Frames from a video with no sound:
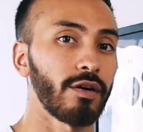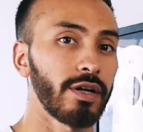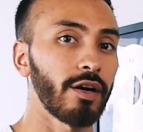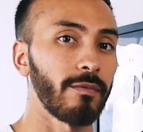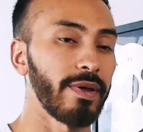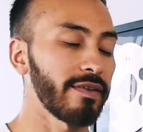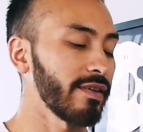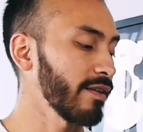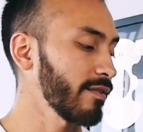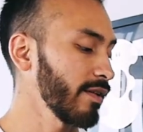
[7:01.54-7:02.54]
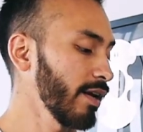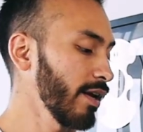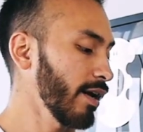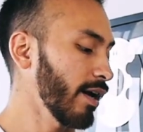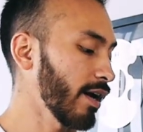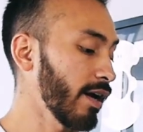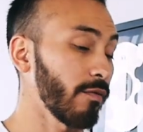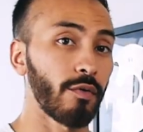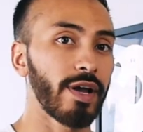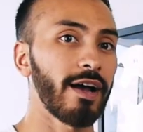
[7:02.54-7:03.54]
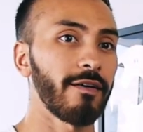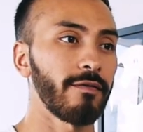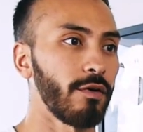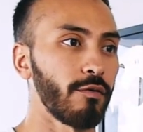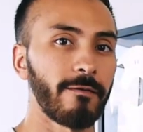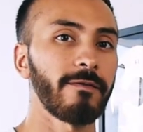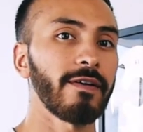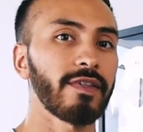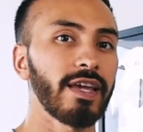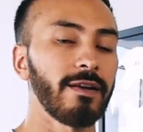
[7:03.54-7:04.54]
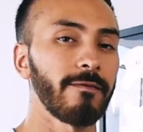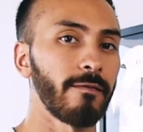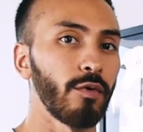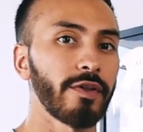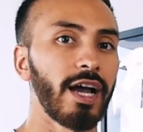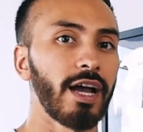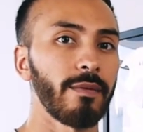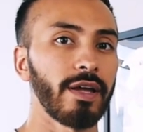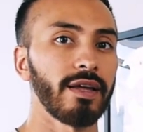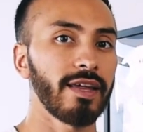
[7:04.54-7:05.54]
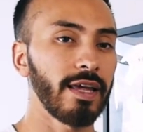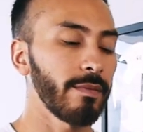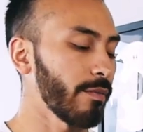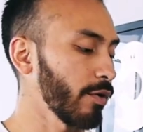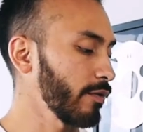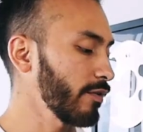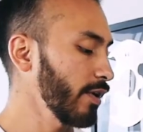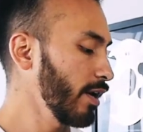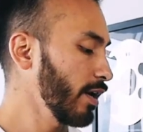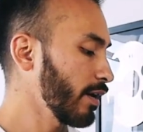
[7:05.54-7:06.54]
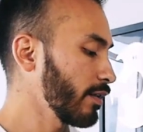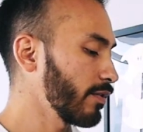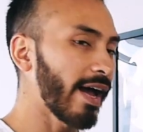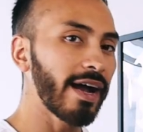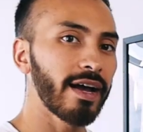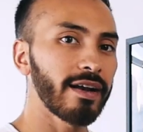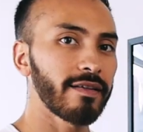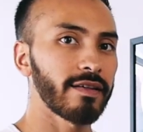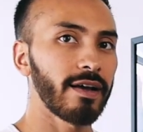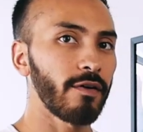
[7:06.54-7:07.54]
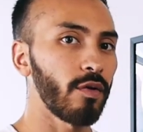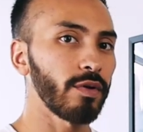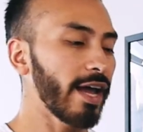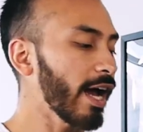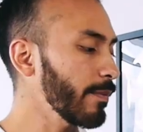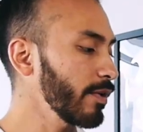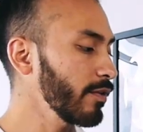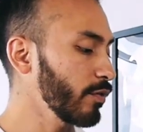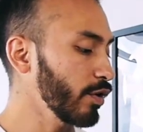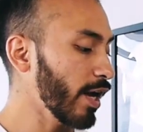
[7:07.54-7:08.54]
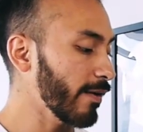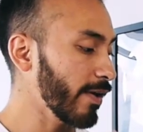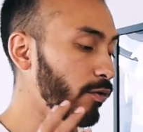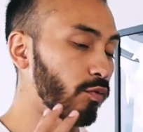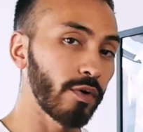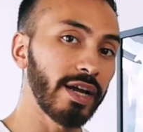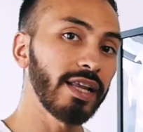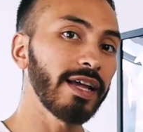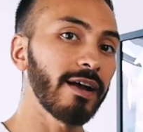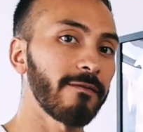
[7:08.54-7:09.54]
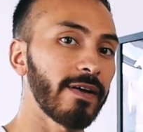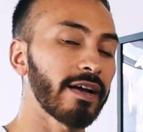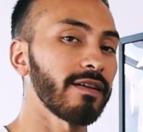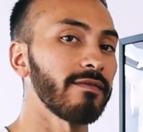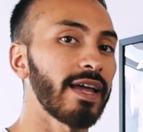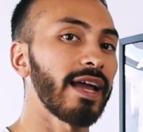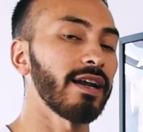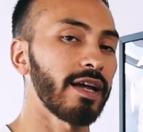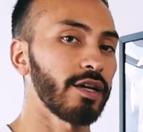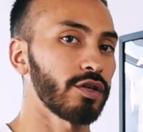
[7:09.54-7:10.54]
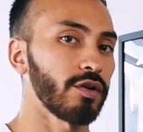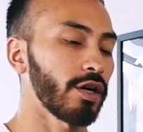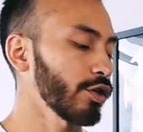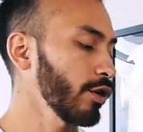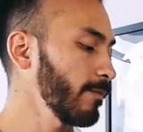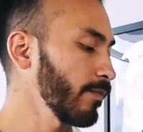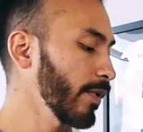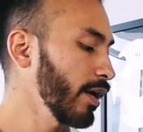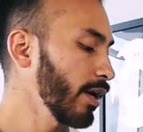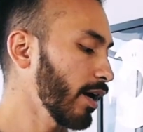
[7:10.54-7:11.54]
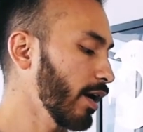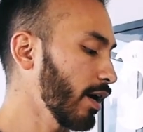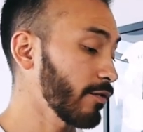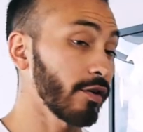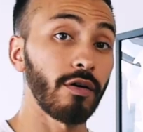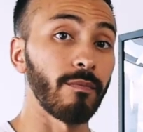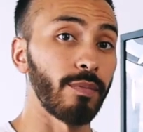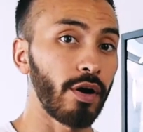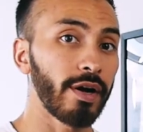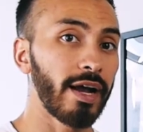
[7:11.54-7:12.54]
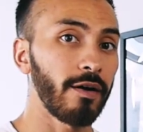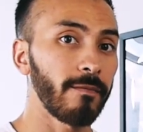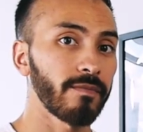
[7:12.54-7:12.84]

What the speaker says: a year business where we have over 15 full-time team members. That kind of stuff only happens when you have a really effective day-to-day structure so you don't burn out